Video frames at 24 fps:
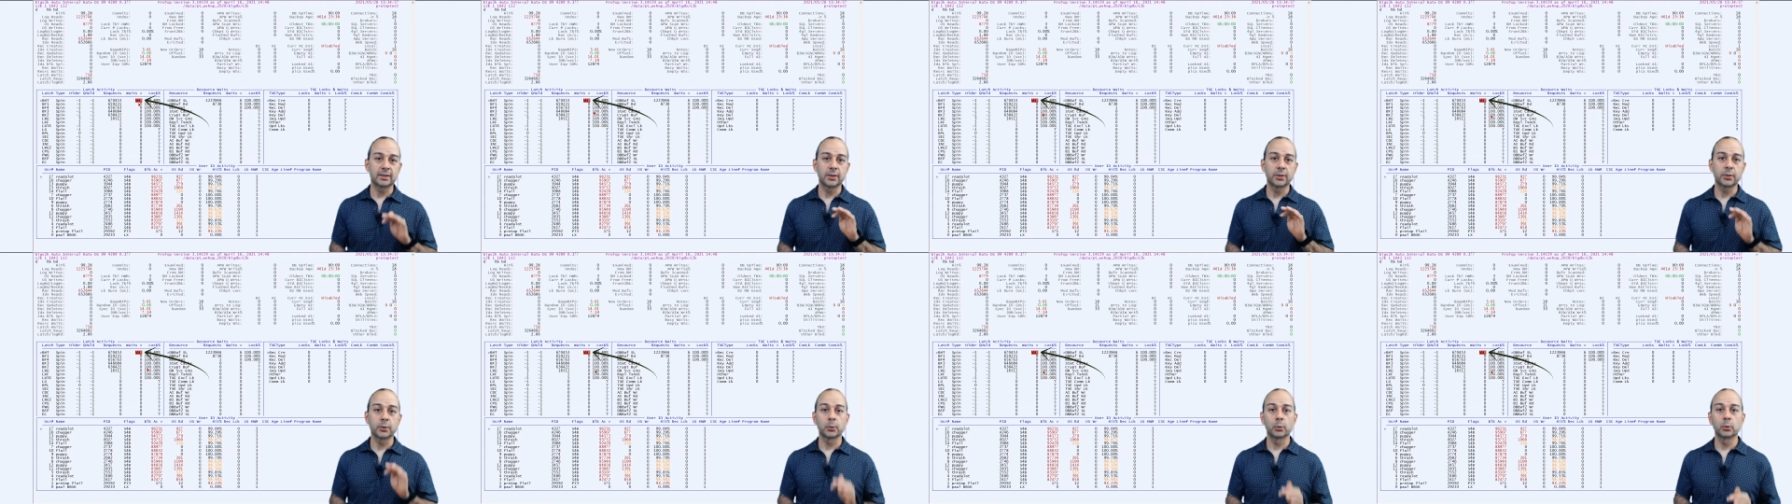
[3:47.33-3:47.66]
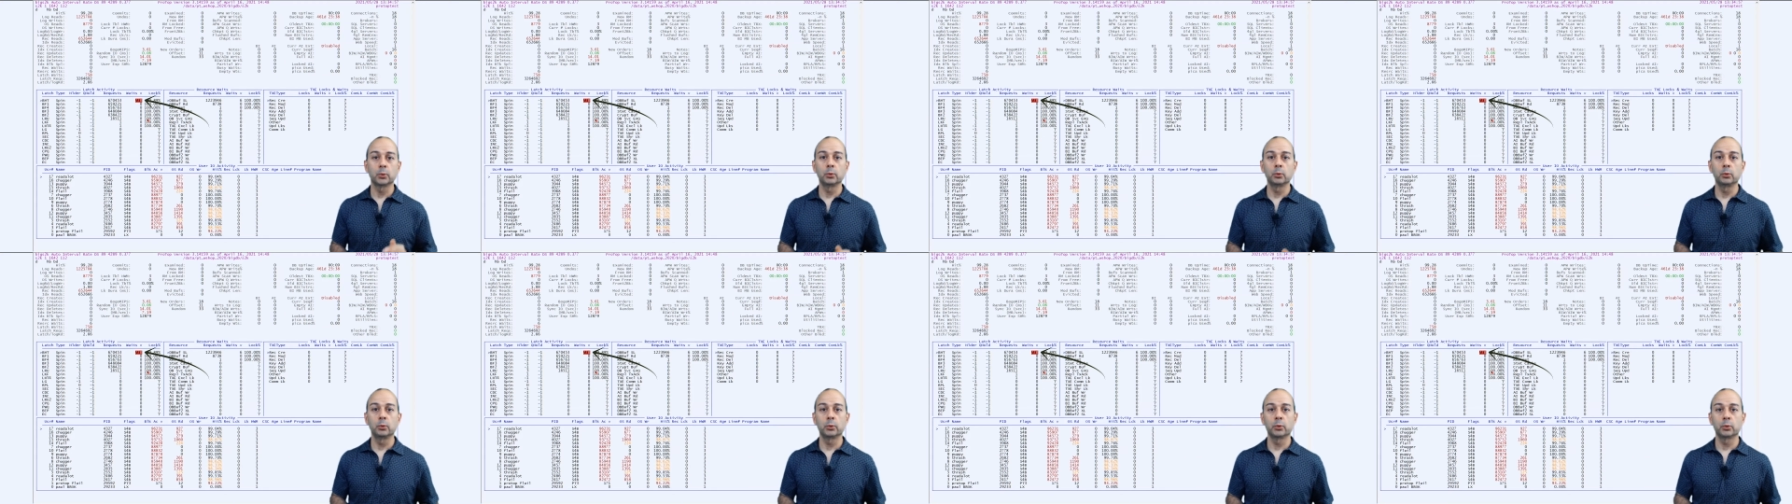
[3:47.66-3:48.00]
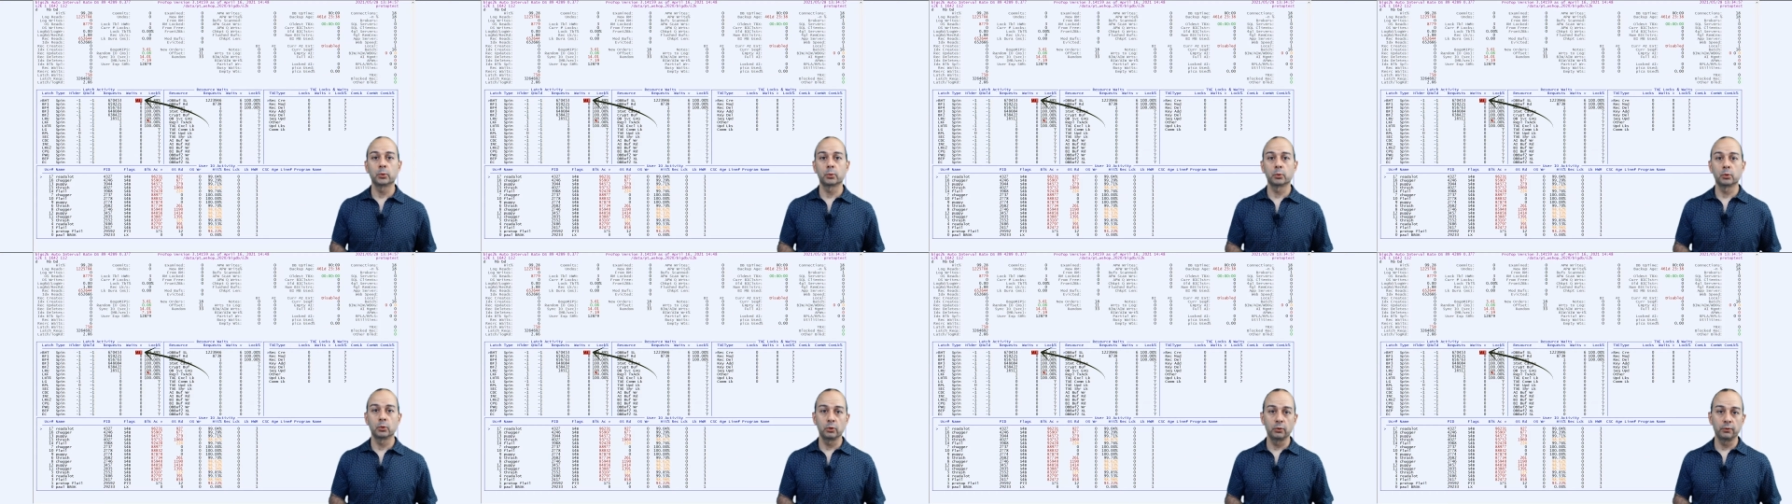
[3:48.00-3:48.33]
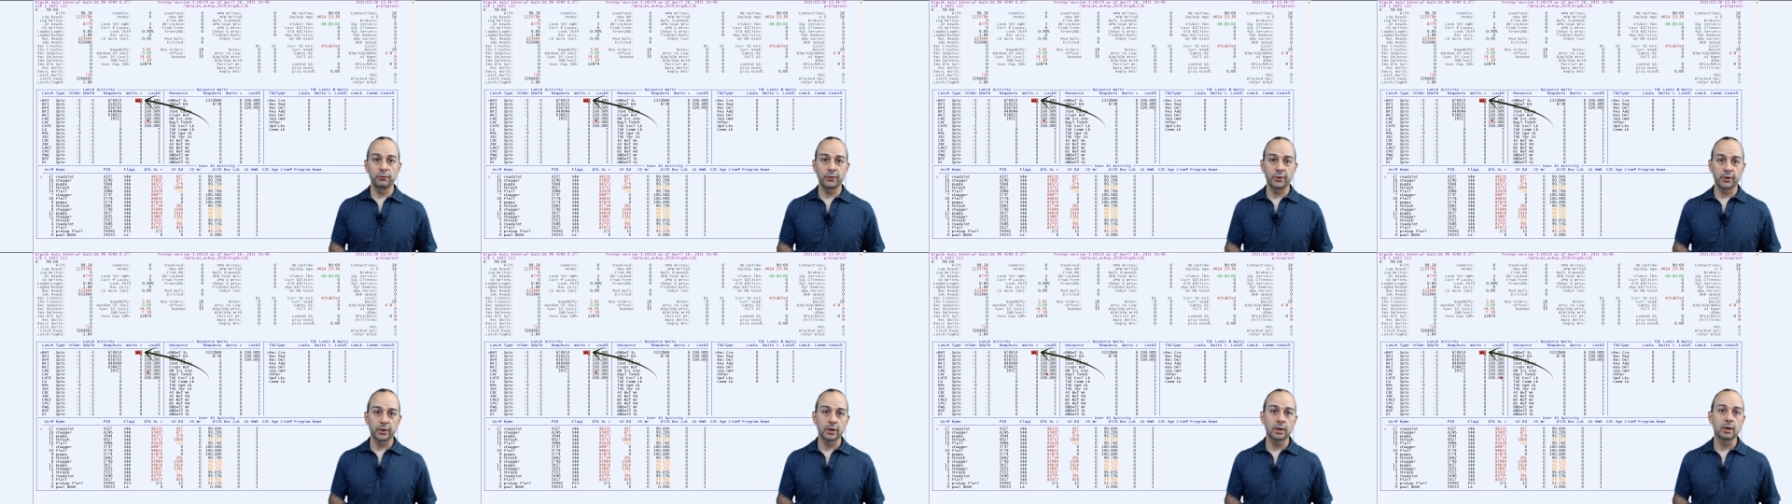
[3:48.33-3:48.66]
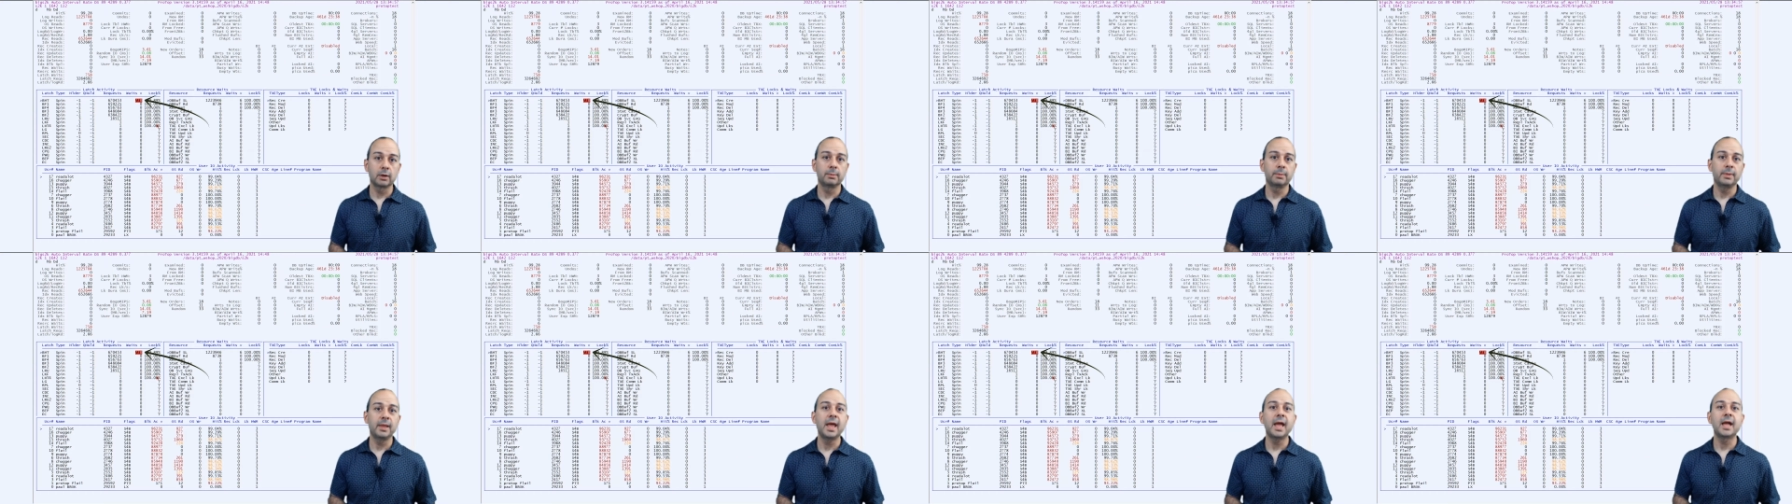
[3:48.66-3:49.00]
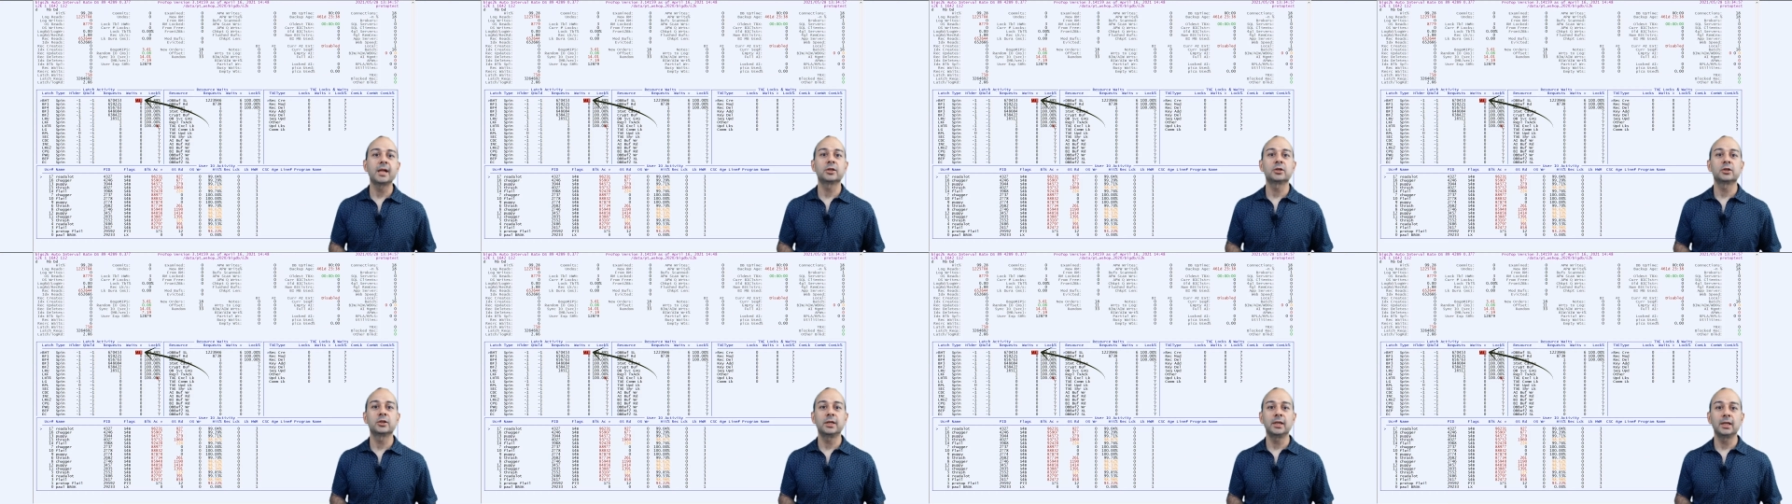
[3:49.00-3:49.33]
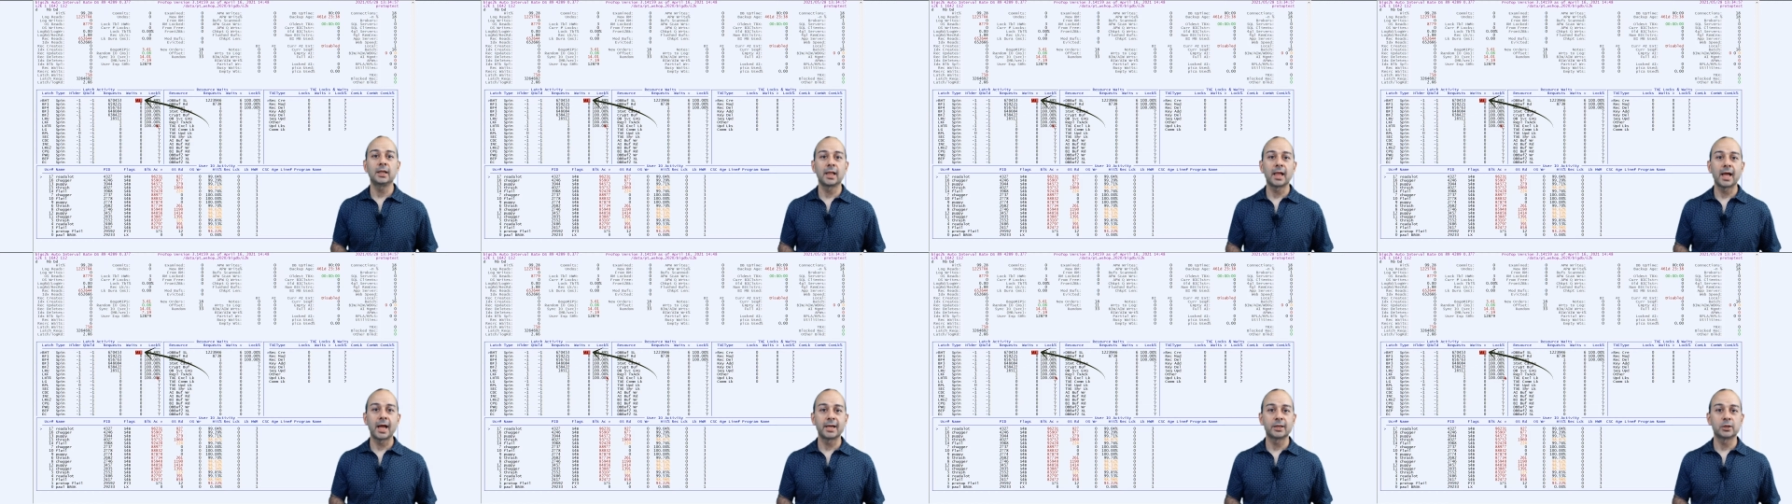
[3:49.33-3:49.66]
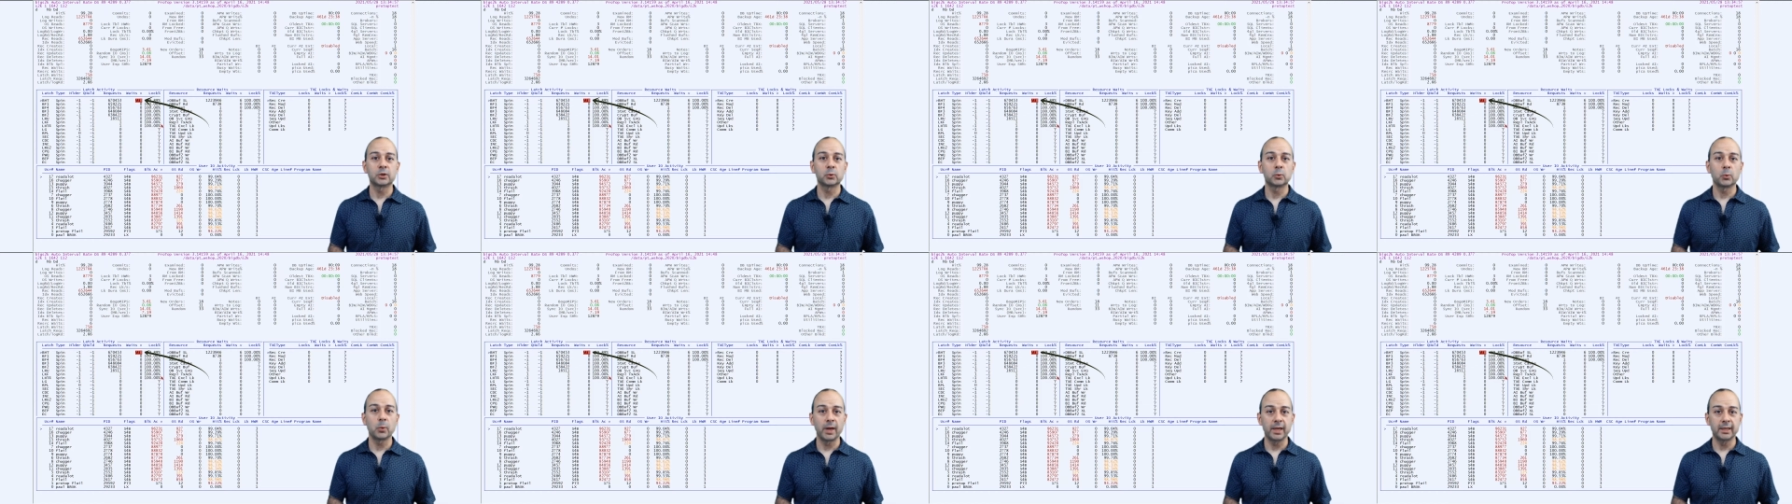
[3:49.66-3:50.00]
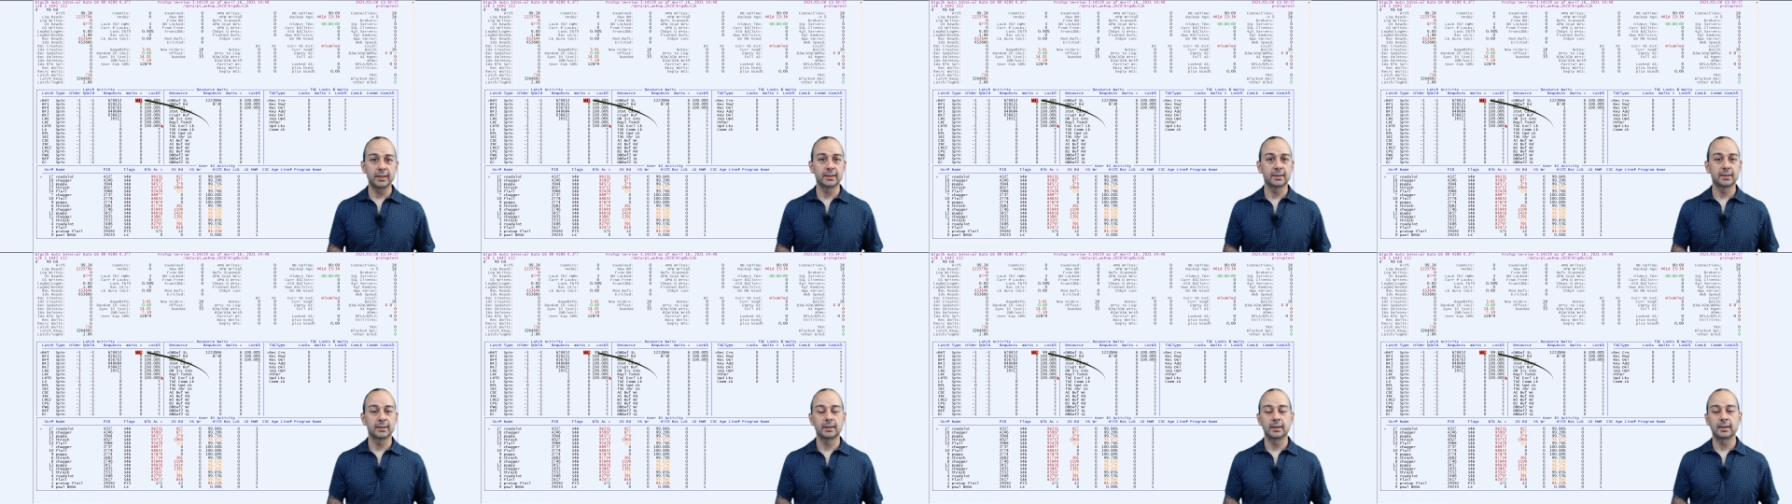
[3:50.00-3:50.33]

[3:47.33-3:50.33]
Through the roof on our BHT latch waits.